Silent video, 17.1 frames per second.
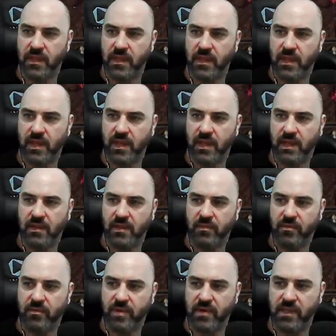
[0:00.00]
And then
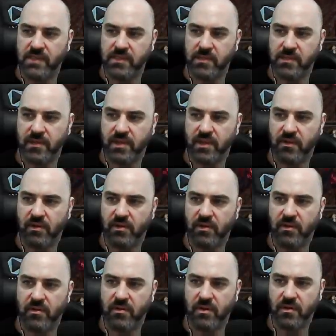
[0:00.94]
we're running Summon
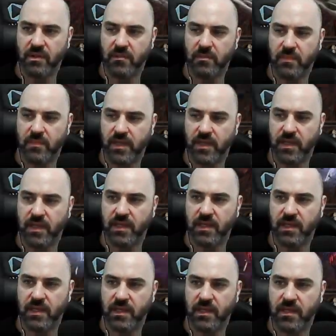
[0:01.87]
Carrion Golem
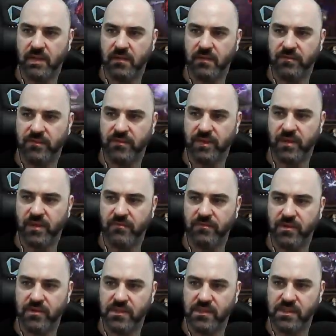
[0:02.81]
and Feeding
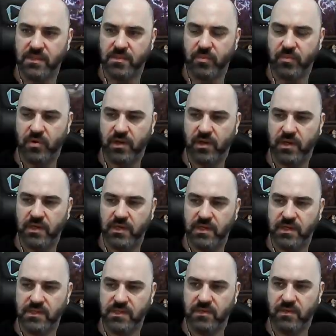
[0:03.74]
Frenzy Support and
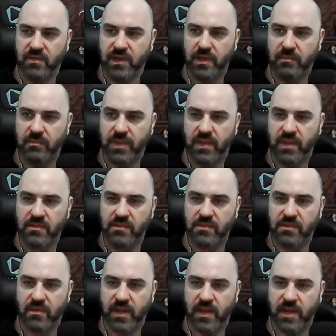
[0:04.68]
Desecrate bound to
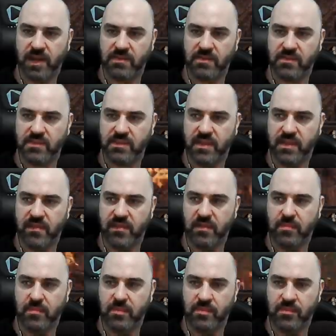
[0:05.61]
our Cast and Stun on our
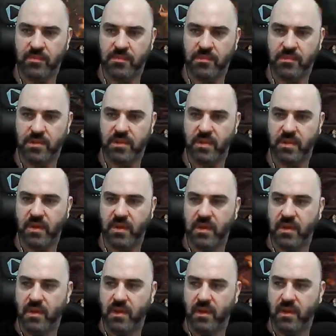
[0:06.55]
boots.
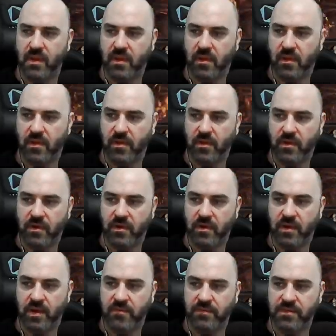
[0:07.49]
On our
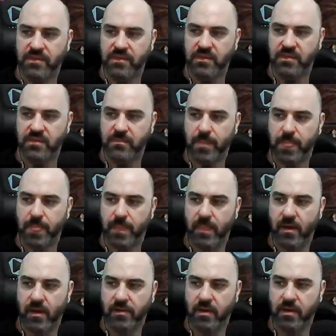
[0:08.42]
gloves.
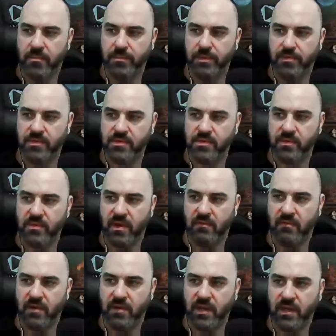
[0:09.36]
On our boots we are
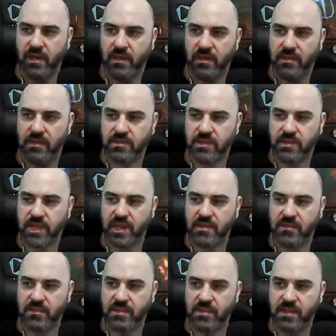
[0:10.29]
running
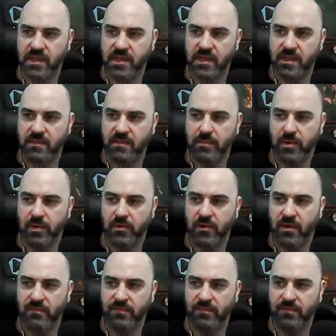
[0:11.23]
Cast and Stun, Bone
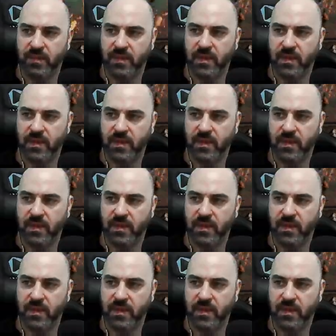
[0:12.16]
Offering,